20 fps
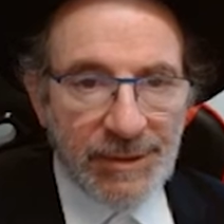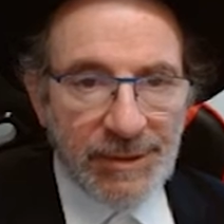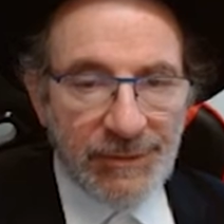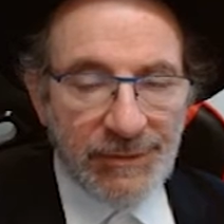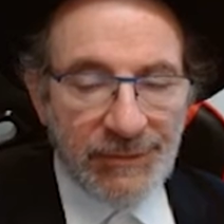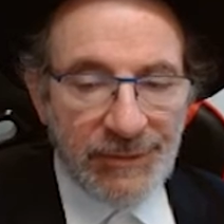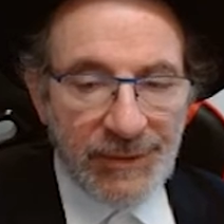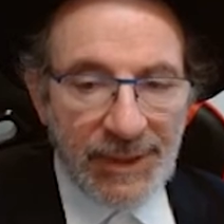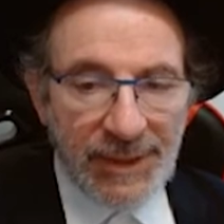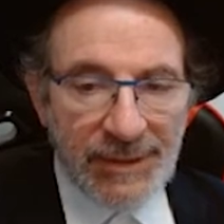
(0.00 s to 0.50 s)

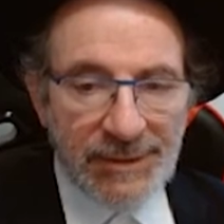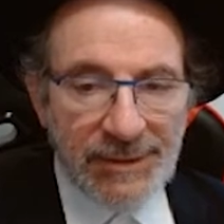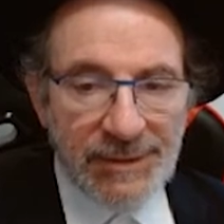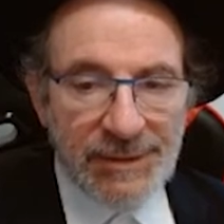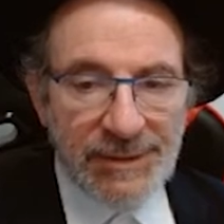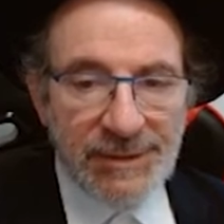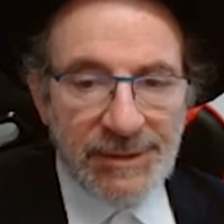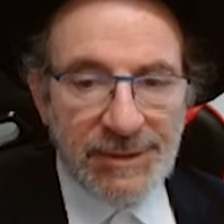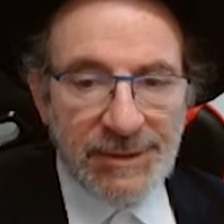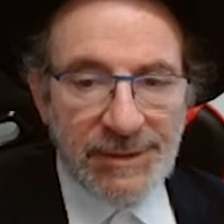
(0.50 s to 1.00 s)

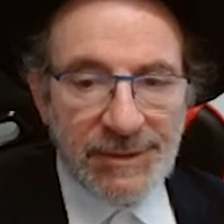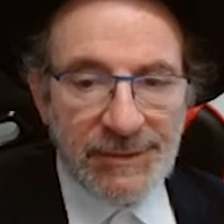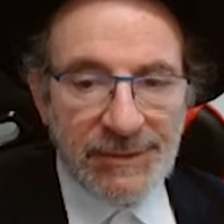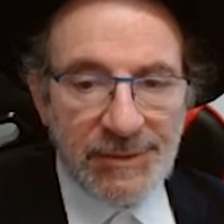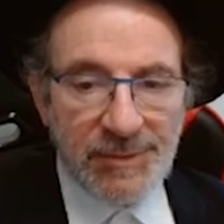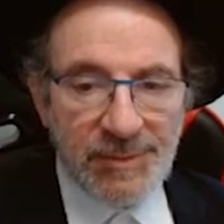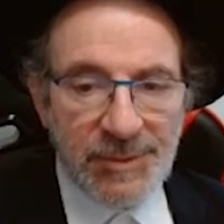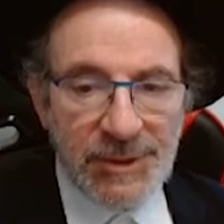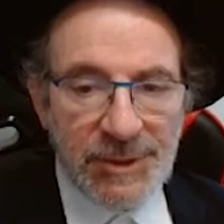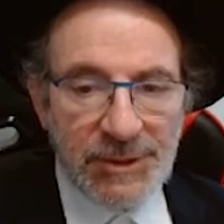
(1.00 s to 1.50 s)
Then
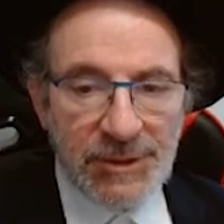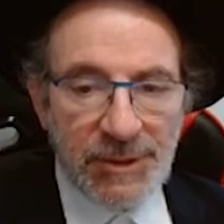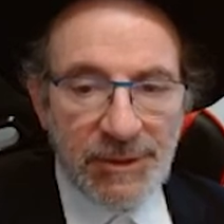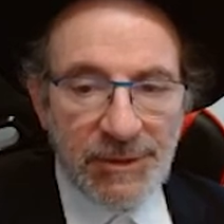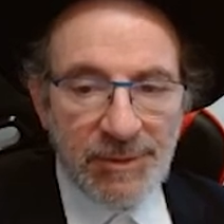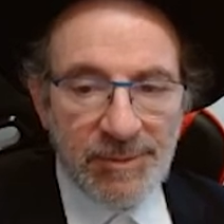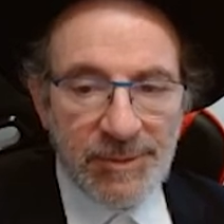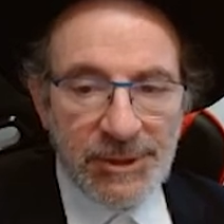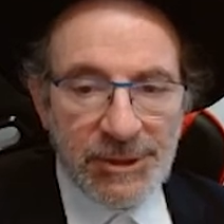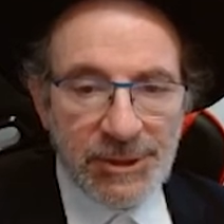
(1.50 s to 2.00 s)
the
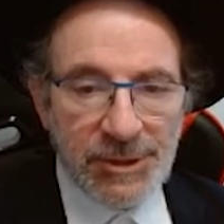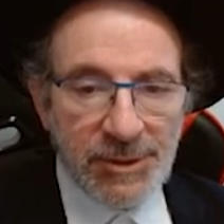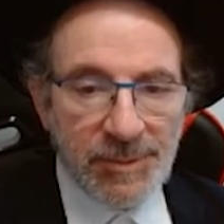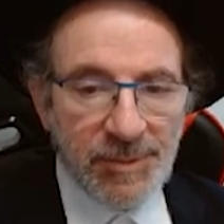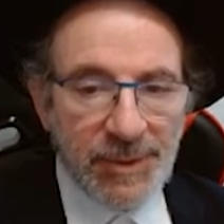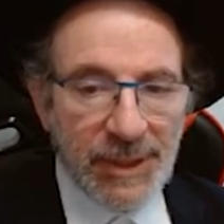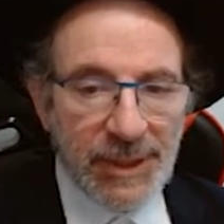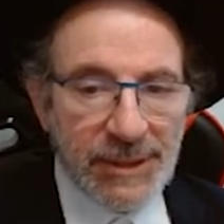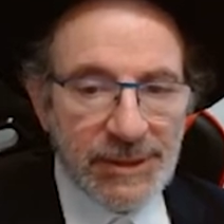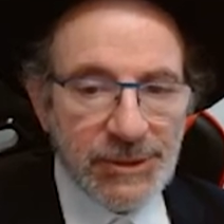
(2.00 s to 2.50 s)
bishop
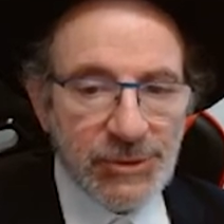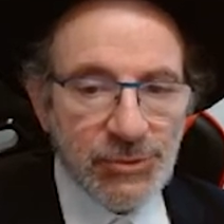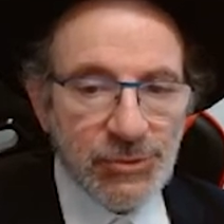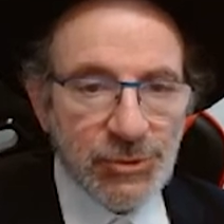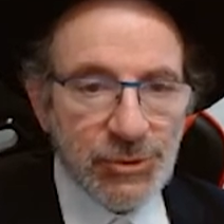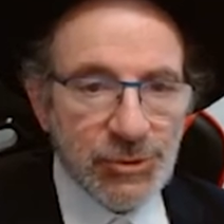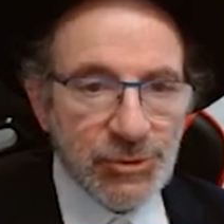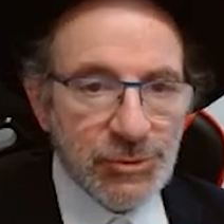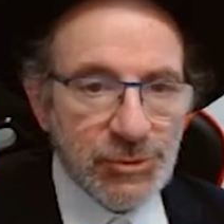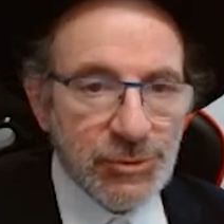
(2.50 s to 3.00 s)
has to
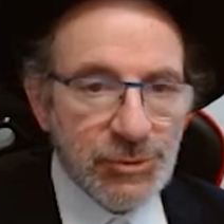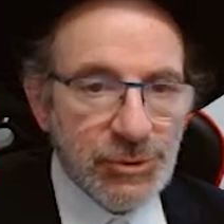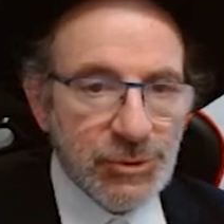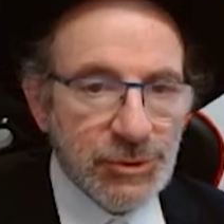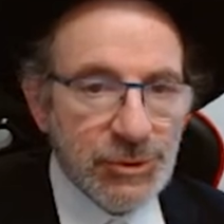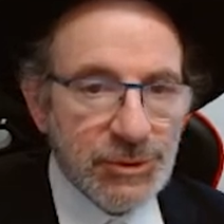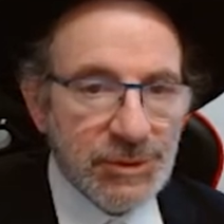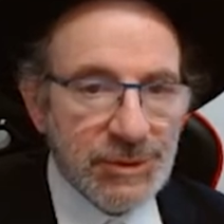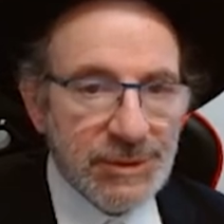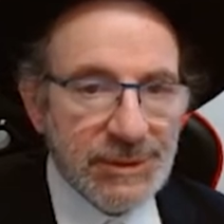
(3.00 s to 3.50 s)

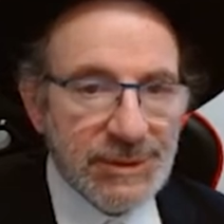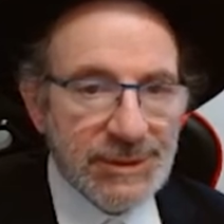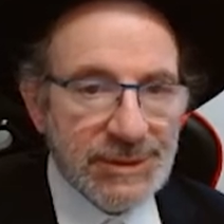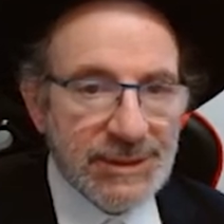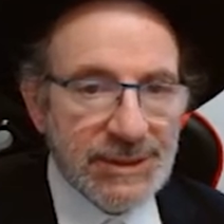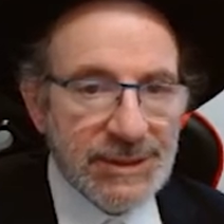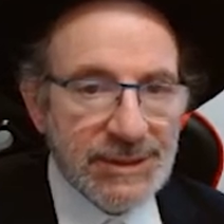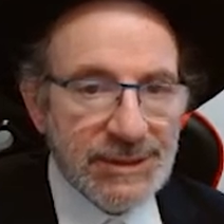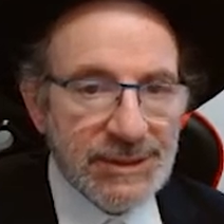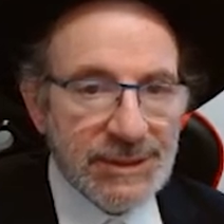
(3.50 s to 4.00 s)
choose
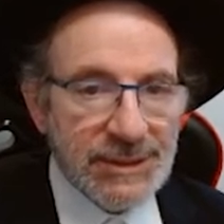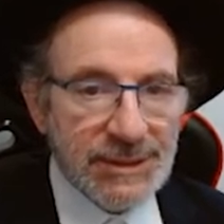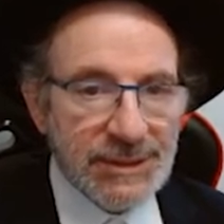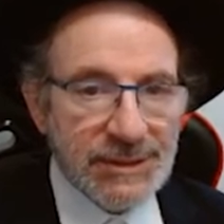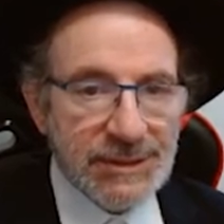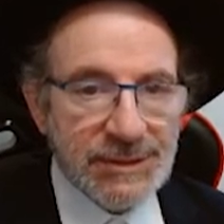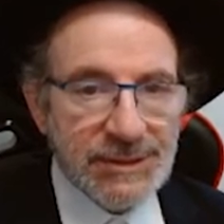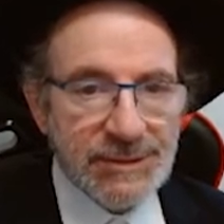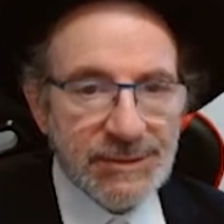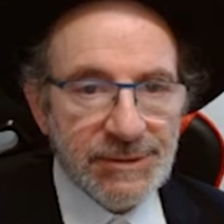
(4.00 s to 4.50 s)

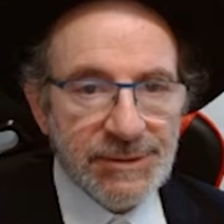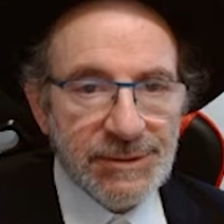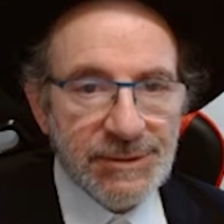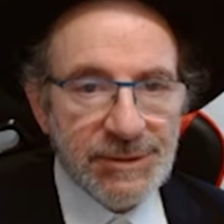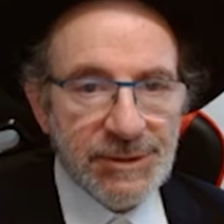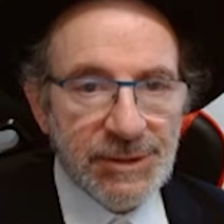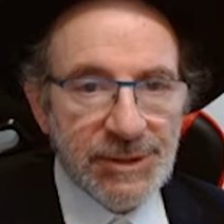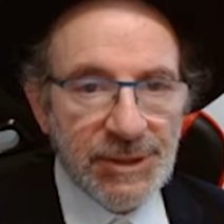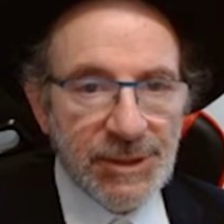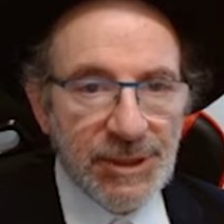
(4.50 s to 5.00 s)
D6
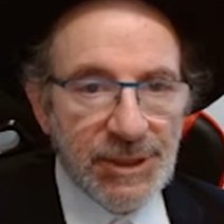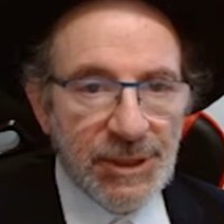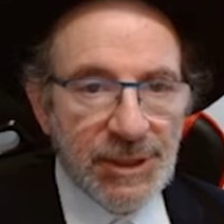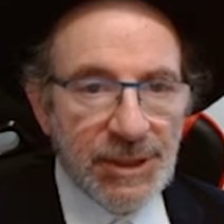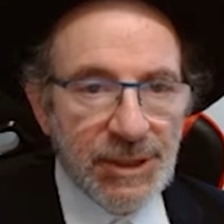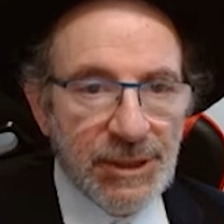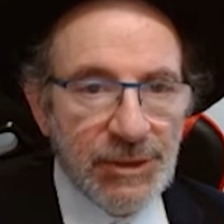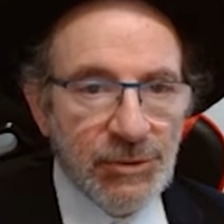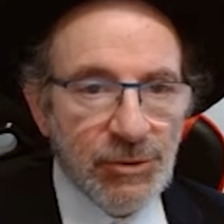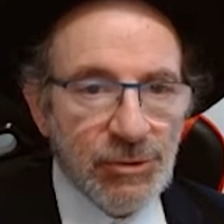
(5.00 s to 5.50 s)

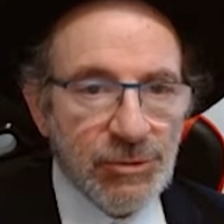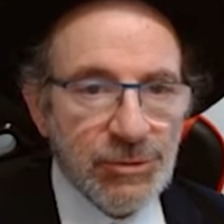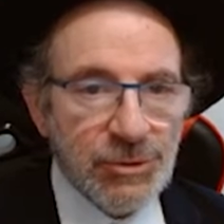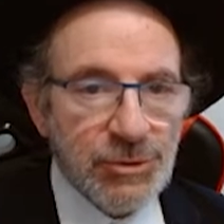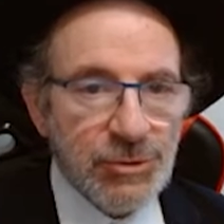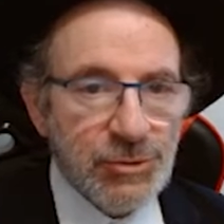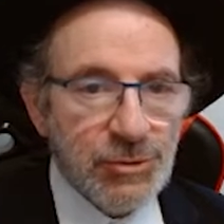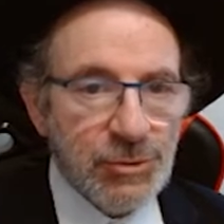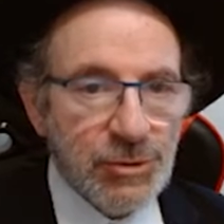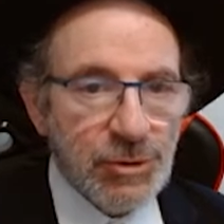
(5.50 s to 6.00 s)
in order
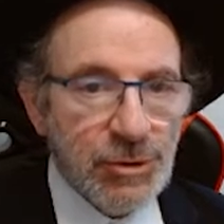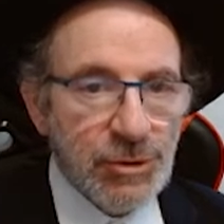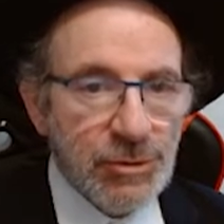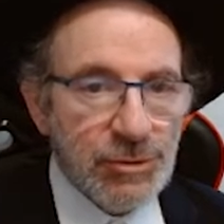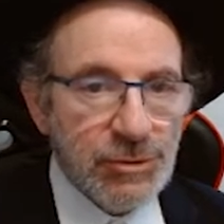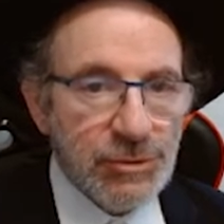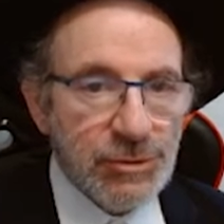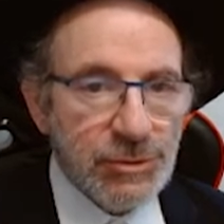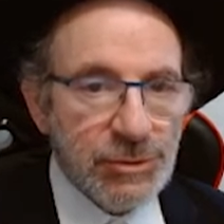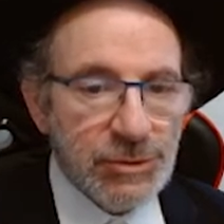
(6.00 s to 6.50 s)
to
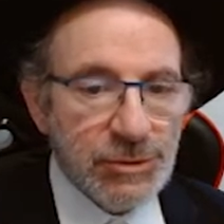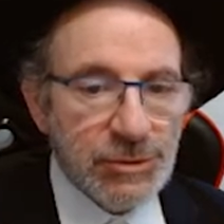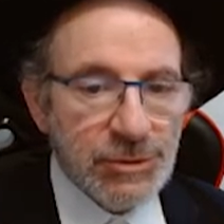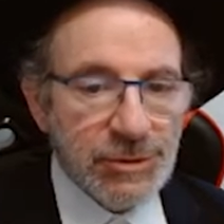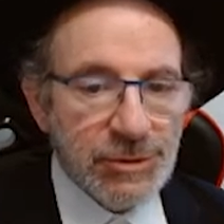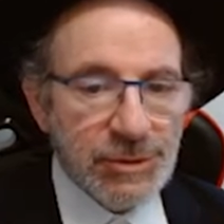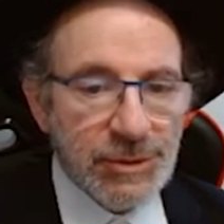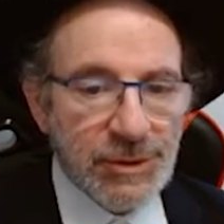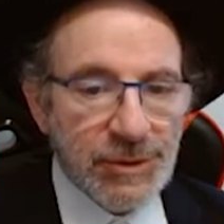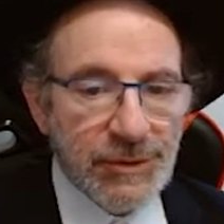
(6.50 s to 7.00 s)
close
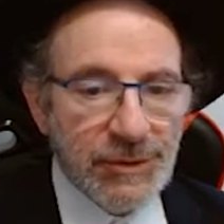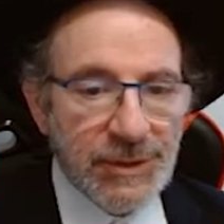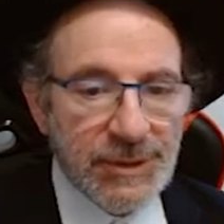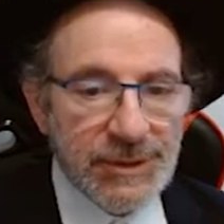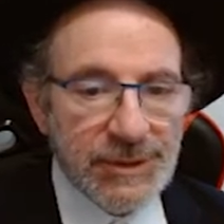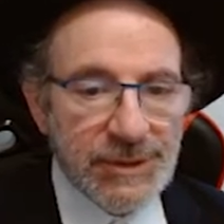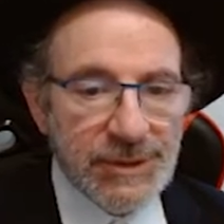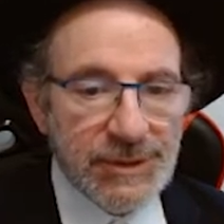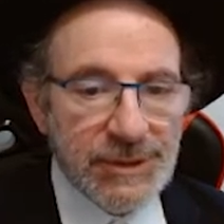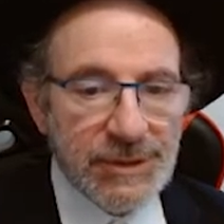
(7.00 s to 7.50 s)
the
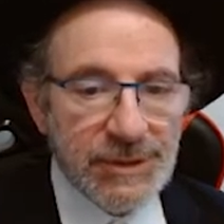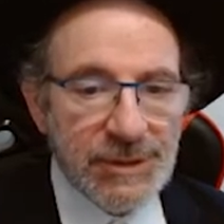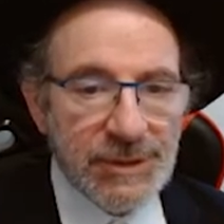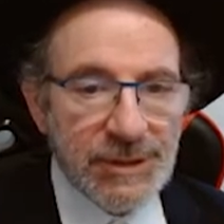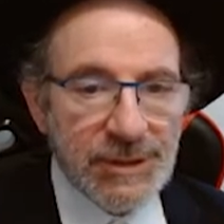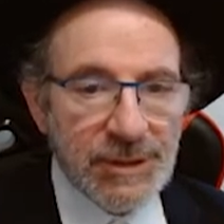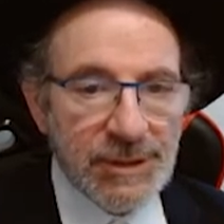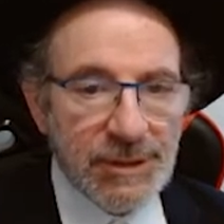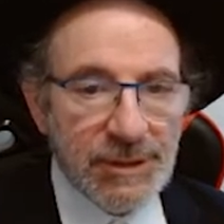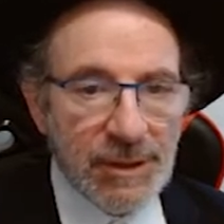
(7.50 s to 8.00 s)
D
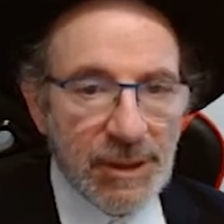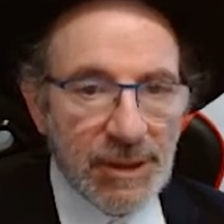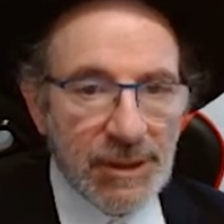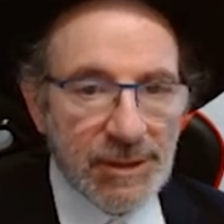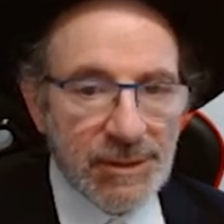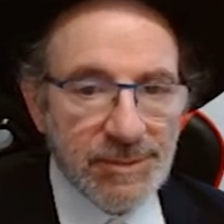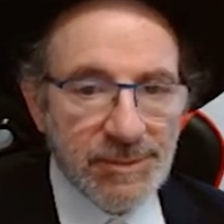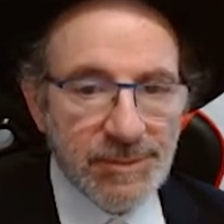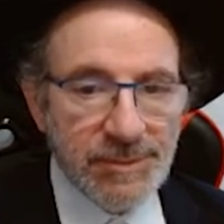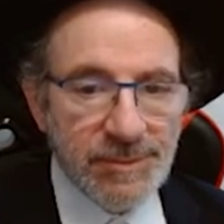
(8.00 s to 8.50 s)

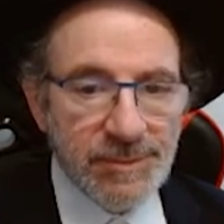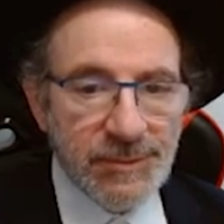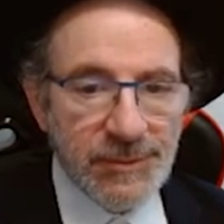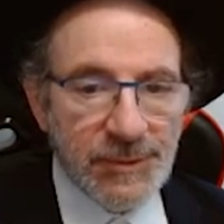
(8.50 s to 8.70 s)
column